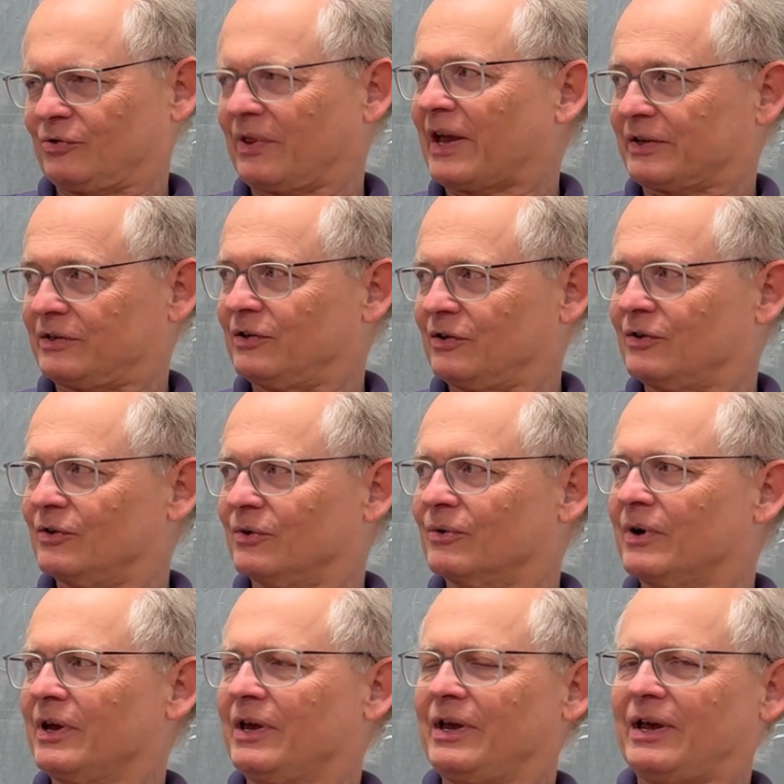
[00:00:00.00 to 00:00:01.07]
you like to
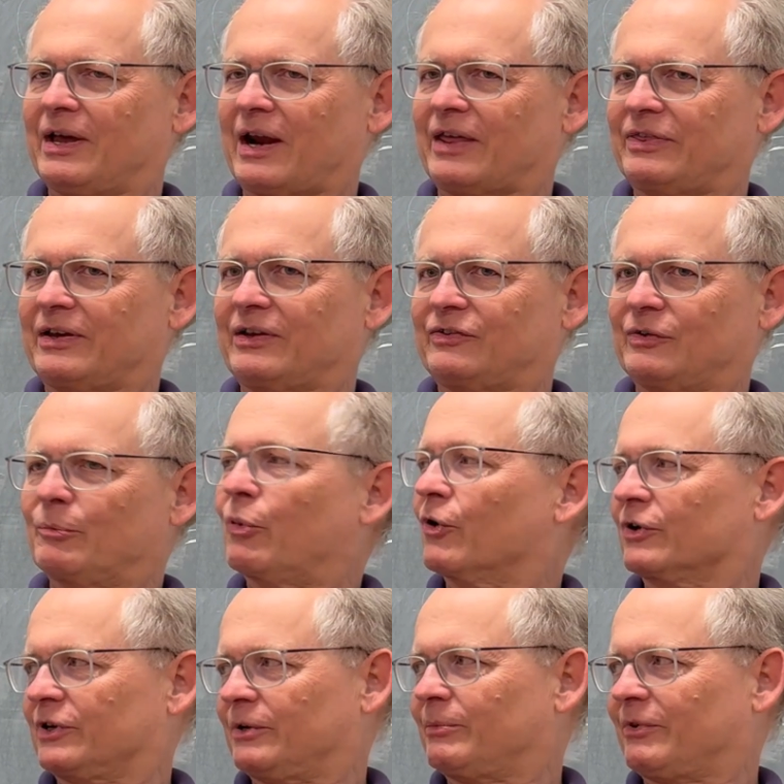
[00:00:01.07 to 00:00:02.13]
do. And I think it's
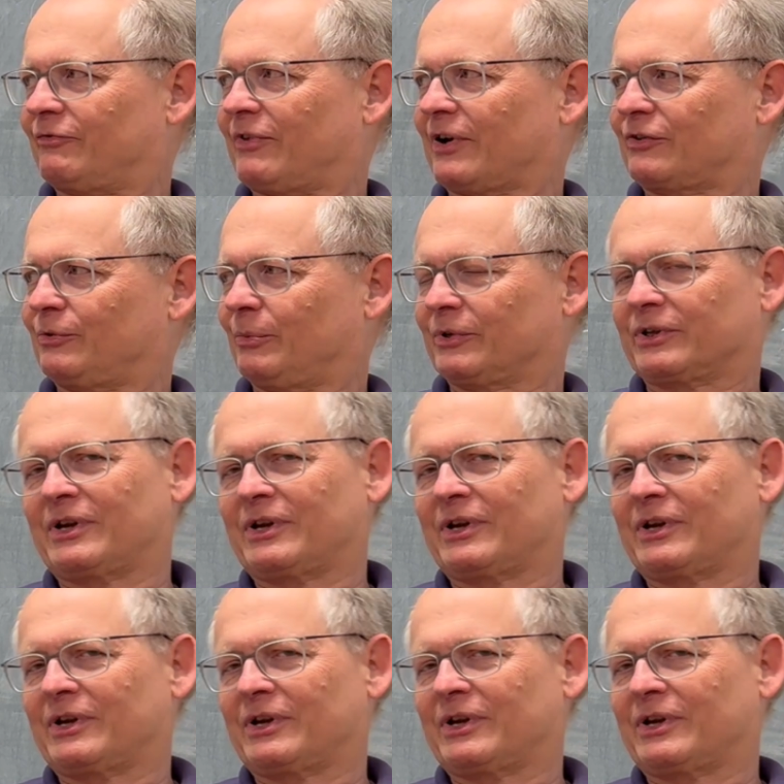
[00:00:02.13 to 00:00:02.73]
important to be flexible,